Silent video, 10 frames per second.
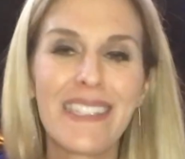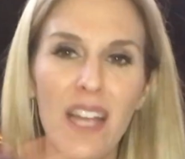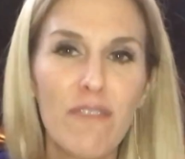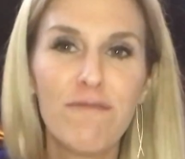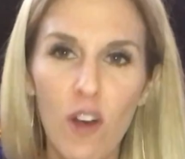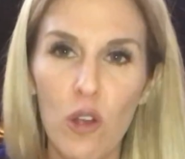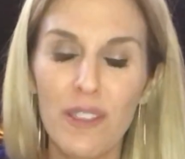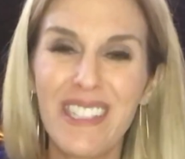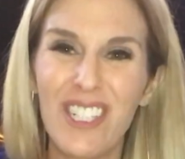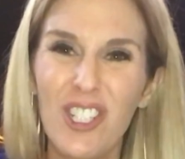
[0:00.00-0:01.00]
It's not
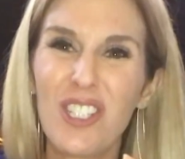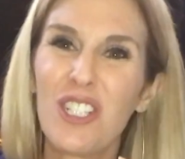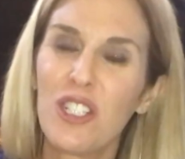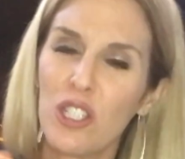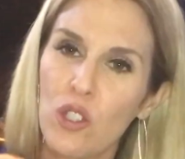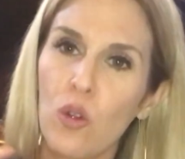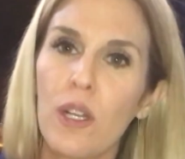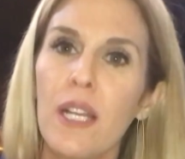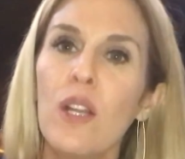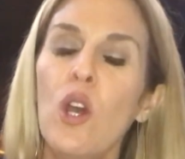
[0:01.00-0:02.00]
false. It's just a
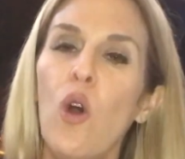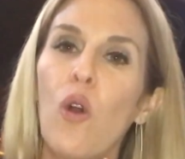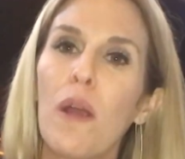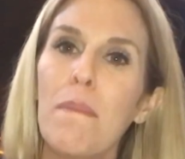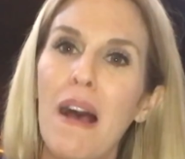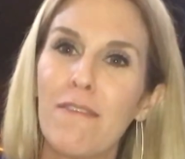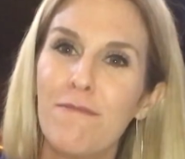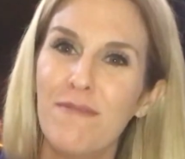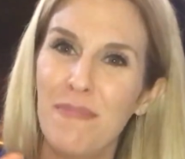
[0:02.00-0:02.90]
distorted or a mal,